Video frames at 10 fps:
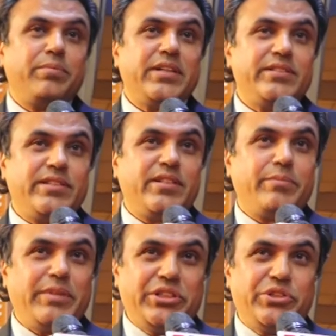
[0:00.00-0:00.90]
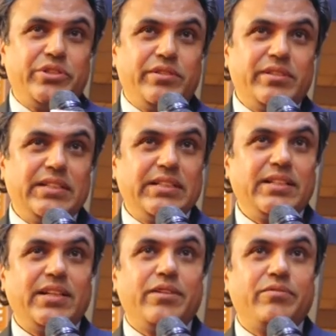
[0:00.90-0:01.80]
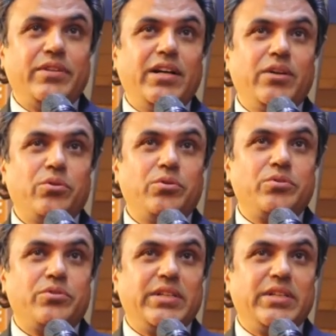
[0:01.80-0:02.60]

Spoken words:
president mentioned, that we are going to